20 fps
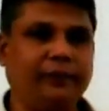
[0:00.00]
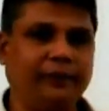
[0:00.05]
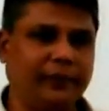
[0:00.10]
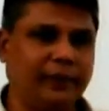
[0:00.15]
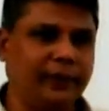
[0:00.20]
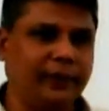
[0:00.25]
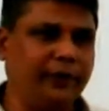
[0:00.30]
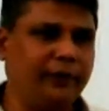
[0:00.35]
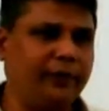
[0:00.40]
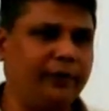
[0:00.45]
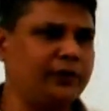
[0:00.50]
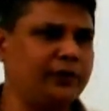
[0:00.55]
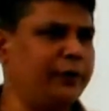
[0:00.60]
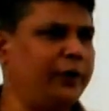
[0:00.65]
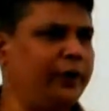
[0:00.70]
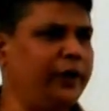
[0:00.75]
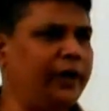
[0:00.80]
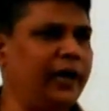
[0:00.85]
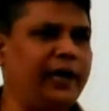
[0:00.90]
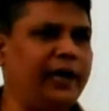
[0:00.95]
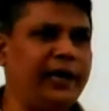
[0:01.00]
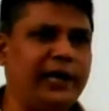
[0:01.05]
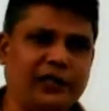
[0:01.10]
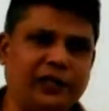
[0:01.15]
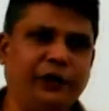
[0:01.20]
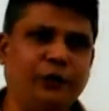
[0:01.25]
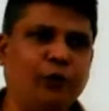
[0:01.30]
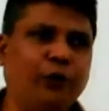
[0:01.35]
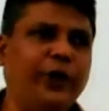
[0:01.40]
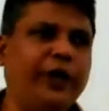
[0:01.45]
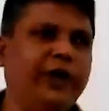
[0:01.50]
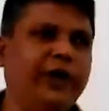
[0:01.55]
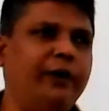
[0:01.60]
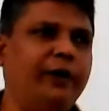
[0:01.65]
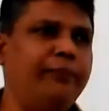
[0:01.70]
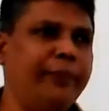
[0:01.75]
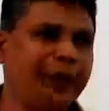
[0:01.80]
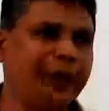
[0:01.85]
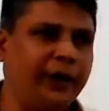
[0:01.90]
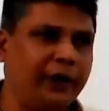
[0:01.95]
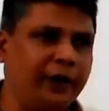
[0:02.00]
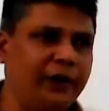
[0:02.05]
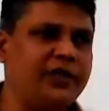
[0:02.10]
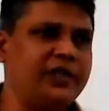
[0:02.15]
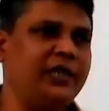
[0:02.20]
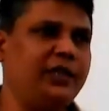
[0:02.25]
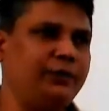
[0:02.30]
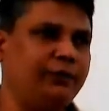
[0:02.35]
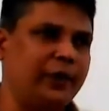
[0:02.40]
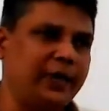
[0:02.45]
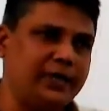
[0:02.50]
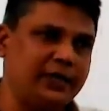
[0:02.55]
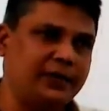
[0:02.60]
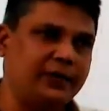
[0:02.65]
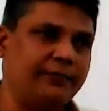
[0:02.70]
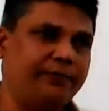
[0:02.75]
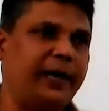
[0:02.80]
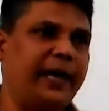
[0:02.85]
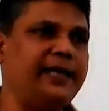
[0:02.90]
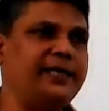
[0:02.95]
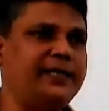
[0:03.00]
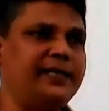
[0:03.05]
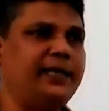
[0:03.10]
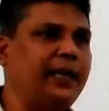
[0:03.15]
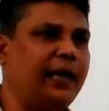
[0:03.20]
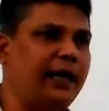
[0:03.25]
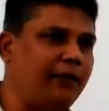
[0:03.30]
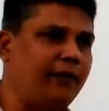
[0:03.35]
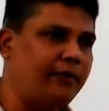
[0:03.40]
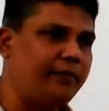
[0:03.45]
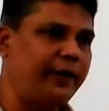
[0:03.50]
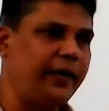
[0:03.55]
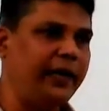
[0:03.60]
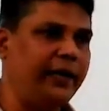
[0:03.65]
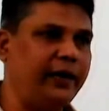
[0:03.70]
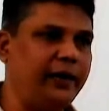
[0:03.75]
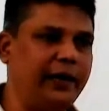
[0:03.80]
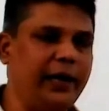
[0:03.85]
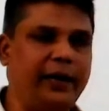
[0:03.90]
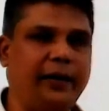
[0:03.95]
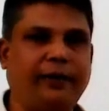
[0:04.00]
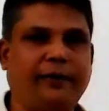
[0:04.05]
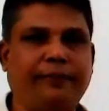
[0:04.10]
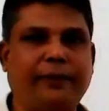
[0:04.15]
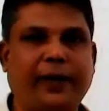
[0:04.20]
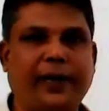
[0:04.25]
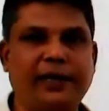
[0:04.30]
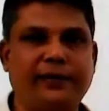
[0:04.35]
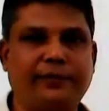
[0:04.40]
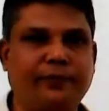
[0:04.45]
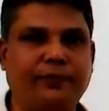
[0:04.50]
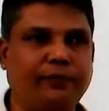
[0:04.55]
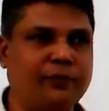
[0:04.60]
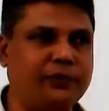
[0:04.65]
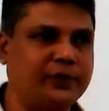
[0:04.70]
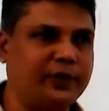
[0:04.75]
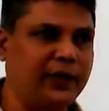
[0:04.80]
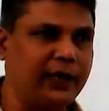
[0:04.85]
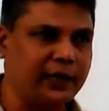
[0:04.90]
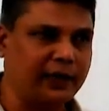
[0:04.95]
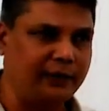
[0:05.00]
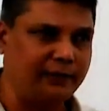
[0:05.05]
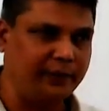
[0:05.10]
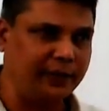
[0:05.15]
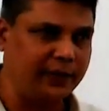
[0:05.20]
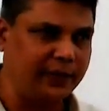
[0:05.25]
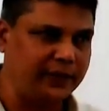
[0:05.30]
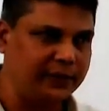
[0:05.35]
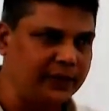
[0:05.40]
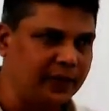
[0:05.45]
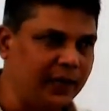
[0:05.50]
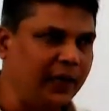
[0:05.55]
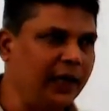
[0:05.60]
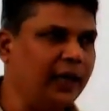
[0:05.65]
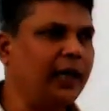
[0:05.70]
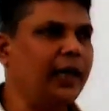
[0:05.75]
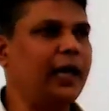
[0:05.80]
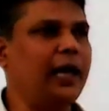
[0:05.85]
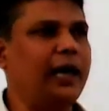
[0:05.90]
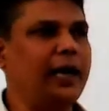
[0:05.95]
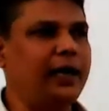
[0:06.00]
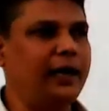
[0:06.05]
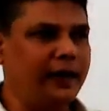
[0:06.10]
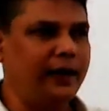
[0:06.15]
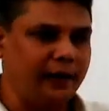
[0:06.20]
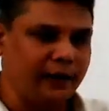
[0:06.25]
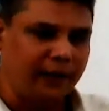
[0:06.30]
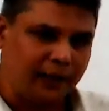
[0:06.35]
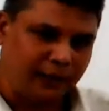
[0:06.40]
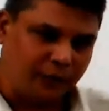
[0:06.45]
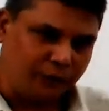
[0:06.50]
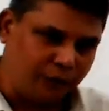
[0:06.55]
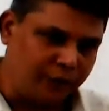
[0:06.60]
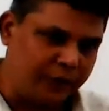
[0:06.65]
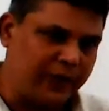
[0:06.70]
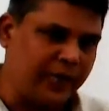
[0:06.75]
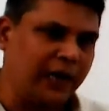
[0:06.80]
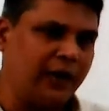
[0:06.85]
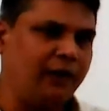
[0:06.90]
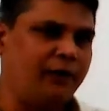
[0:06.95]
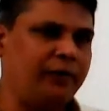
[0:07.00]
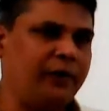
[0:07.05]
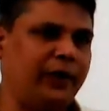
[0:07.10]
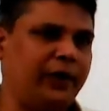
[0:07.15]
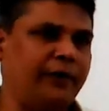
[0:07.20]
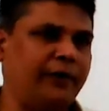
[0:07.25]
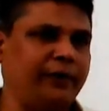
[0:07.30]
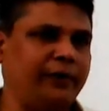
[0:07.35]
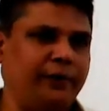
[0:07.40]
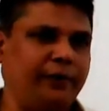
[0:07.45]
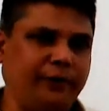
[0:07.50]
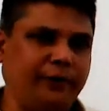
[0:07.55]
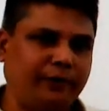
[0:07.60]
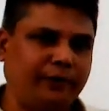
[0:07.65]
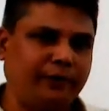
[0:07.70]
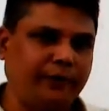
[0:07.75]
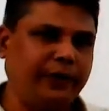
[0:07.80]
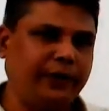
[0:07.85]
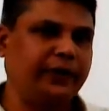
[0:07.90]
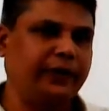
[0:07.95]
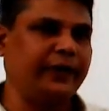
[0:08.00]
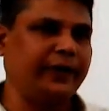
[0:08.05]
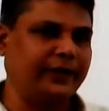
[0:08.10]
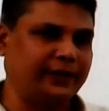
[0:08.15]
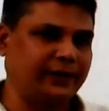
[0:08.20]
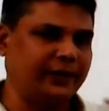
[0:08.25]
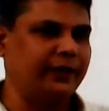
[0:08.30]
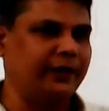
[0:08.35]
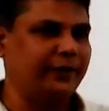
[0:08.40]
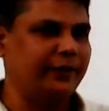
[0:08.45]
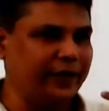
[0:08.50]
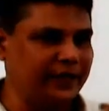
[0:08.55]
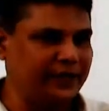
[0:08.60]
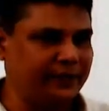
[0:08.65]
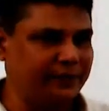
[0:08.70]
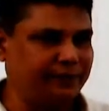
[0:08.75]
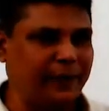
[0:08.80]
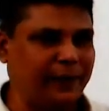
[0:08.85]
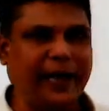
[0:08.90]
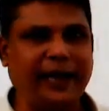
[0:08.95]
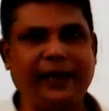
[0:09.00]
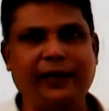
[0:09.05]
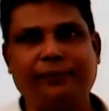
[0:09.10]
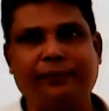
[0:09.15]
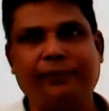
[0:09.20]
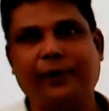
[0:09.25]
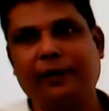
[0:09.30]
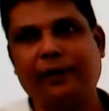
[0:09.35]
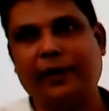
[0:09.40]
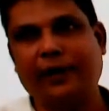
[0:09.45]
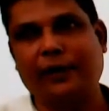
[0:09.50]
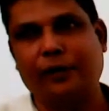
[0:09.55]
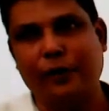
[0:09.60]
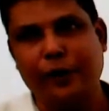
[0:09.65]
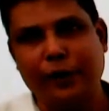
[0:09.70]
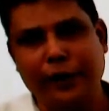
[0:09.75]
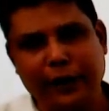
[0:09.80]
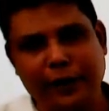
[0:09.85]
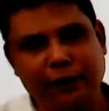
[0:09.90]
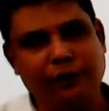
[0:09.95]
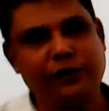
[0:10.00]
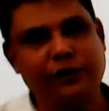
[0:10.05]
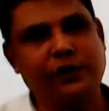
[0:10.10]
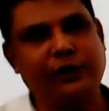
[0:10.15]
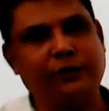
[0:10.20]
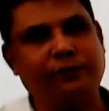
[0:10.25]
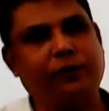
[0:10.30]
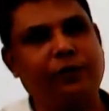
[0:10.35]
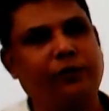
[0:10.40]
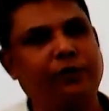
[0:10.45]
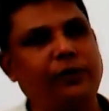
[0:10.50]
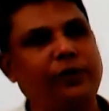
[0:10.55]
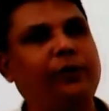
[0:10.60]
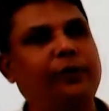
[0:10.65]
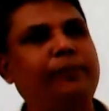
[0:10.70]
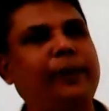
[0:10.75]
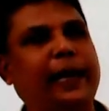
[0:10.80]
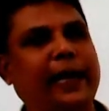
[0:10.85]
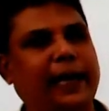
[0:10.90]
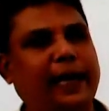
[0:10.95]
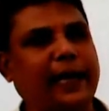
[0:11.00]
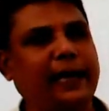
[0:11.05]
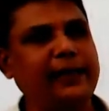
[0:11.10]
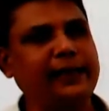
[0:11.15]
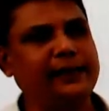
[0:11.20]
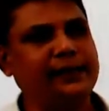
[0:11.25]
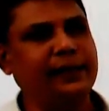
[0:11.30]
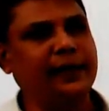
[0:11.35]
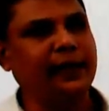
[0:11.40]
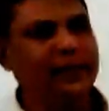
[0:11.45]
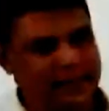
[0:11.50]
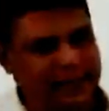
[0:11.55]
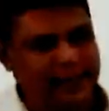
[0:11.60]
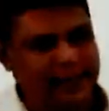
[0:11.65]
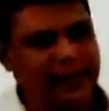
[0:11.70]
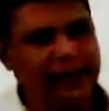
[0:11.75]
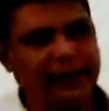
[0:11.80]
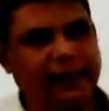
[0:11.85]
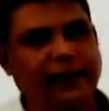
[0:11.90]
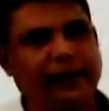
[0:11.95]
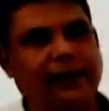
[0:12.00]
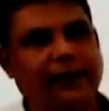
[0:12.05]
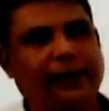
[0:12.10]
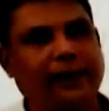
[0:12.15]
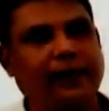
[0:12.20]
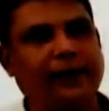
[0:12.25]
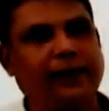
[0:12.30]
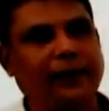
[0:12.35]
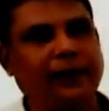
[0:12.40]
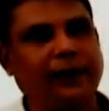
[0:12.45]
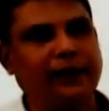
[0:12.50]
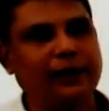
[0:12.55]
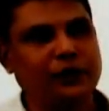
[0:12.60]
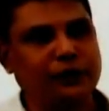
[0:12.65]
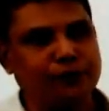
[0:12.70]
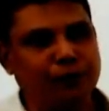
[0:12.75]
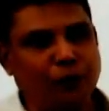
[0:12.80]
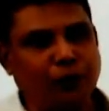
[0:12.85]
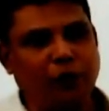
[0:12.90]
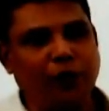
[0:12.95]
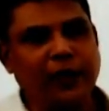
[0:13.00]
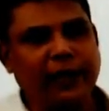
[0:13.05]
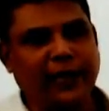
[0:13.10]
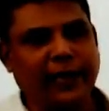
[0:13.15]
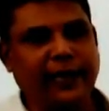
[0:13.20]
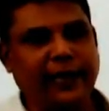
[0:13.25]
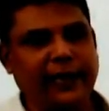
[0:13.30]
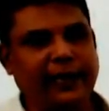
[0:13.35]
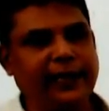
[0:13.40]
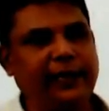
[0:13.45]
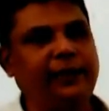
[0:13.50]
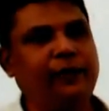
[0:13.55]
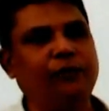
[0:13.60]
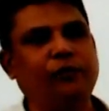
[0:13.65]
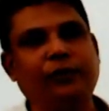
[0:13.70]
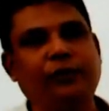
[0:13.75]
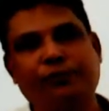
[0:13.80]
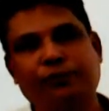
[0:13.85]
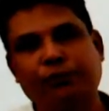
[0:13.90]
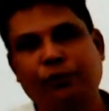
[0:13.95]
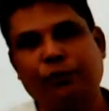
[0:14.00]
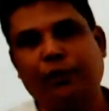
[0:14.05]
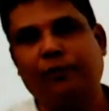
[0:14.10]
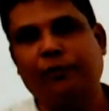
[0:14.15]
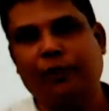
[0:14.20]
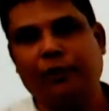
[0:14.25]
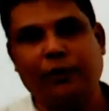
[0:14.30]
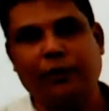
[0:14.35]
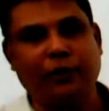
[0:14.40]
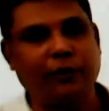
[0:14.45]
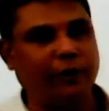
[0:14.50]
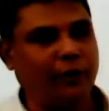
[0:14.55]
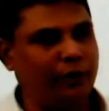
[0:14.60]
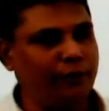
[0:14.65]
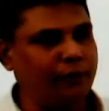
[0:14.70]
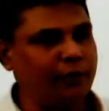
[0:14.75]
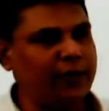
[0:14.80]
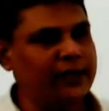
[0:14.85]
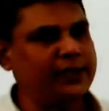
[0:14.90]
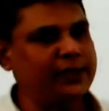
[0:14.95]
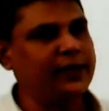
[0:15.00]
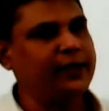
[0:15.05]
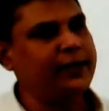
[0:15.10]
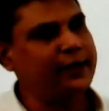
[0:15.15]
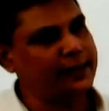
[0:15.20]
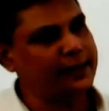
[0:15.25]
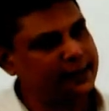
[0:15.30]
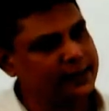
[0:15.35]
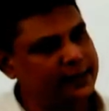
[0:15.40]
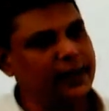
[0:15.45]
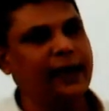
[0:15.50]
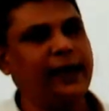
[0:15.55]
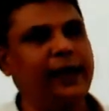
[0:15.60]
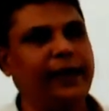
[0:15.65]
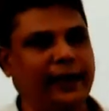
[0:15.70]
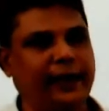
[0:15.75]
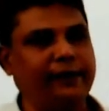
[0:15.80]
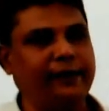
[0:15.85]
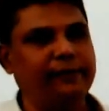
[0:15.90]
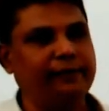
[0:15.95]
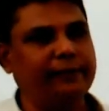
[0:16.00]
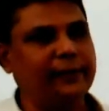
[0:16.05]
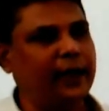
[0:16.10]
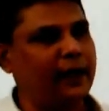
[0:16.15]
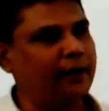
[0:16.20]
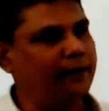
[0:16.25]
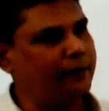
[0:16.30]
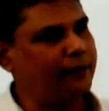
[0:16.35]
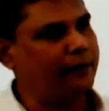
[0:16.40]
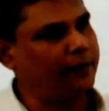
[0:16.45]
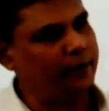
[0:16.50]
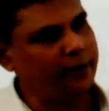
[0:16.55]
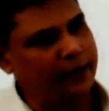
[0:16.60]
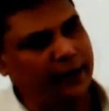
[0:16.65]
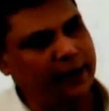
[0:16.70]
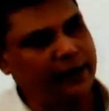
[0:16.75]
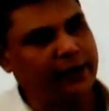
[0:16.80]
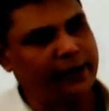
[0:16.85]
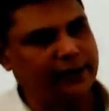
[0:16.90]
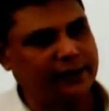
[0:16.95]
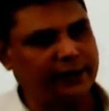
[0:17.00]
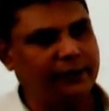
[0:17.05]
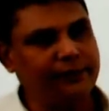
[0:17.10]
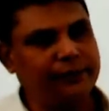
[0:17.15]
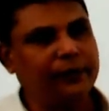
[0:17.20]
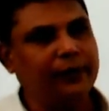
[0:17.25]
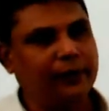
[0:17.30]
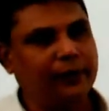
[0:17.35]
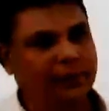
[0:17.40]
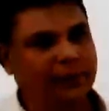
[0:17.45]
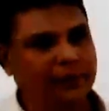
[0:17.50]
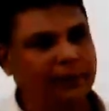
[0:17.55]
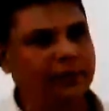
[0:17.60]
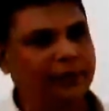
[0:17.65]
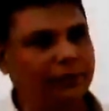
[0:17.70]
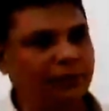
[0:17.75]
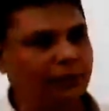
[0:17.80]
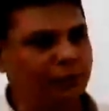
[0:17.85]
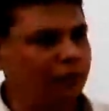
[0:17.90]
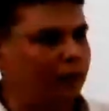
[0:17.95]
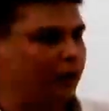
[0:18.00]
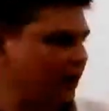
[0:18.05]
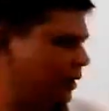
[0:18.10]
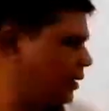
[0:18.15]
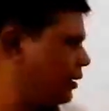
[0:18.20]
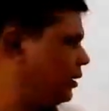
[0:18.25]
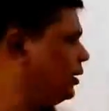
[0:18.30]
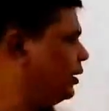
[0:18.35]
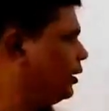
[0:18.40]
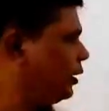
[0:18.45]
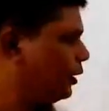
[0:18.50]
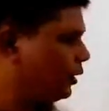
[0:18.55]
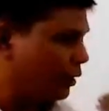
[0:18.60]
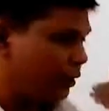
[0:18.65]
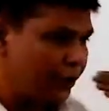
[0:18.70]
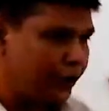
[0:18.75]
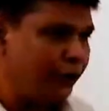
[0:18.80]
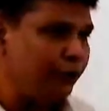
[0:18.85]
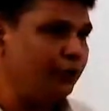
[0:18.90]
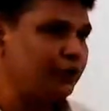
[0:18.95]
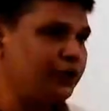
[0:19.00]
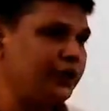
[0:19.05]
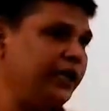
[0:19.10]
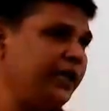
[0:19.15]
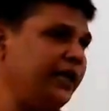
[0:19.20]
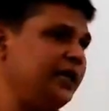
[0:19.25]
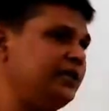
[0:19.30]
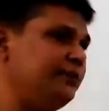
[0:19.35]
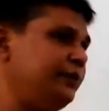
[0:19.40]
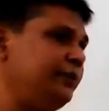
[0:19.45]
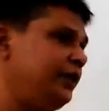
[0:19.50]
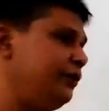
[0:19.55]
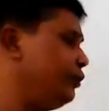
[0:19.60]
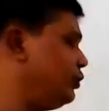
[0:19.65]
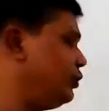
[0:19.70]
spontaneously took it up because it was sufficing our enterprise promotion activity. And without despite of our continuous effort with the banks, still the small credit to the poor borrower was a distant dream after 10 years of work, continuous engagement